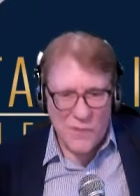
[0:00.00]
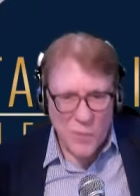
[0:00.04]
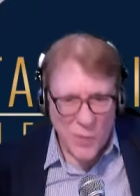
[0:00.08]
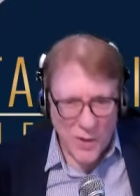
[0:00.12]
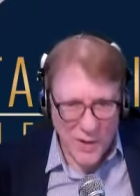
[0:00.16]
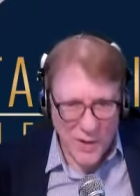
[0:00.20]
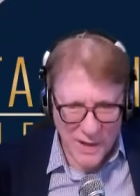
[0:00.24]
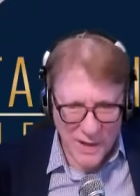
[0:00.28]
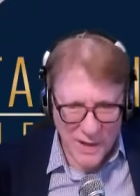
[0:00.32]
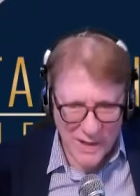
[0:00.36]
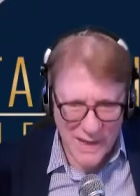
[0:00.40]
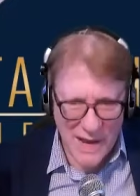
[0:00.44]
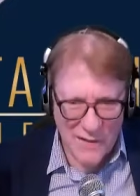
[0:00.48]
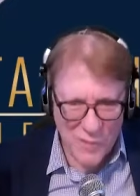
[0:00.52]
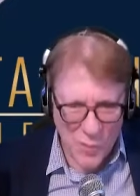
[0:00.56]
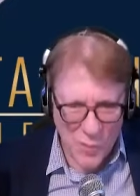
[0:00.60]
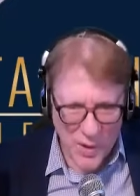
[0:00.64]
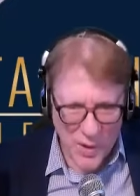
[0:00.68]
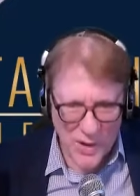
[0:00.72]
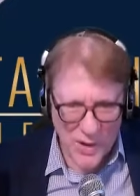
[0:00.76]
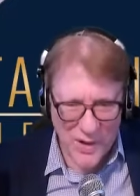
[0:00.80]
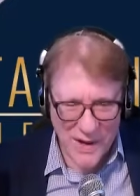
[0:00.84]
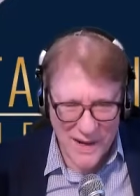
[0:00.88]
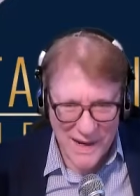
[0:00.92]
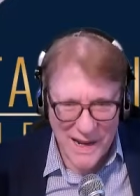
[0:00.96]
work, more, you have your
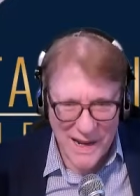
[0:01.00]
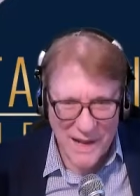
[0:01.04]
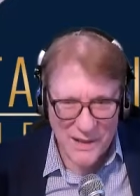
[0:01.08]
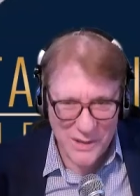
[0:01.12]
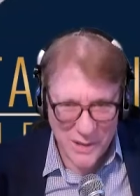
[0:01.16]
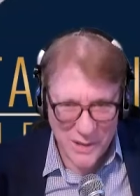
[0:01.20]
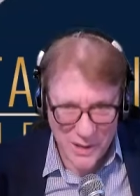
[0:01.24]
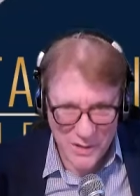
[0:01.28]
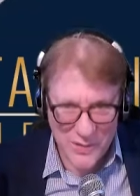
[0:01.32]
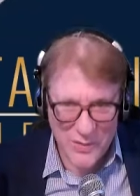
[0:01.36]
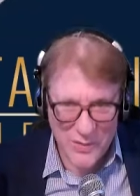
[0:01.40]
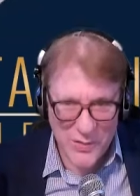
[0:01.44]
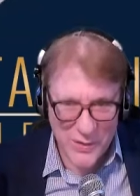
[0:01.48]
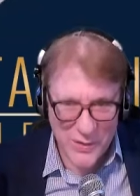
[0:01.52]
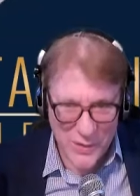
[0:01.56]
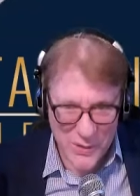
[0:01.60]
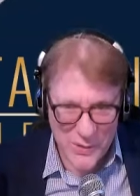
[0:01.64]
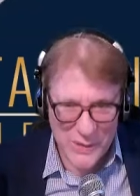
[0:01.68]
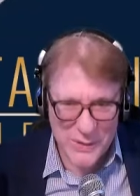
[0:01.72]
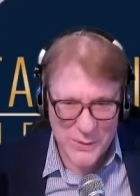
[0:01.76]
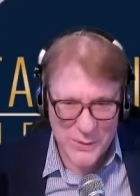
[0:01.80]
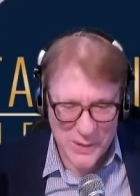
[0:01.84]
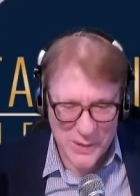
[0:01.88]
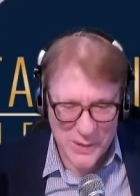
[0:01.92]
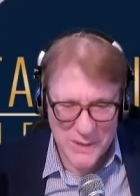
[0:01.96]
work cut out for you,
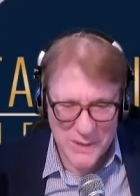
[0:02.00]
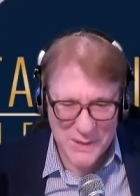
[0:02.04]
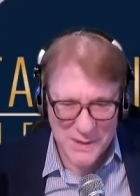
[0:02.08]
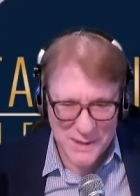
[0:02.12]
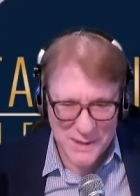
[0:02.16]
is what you're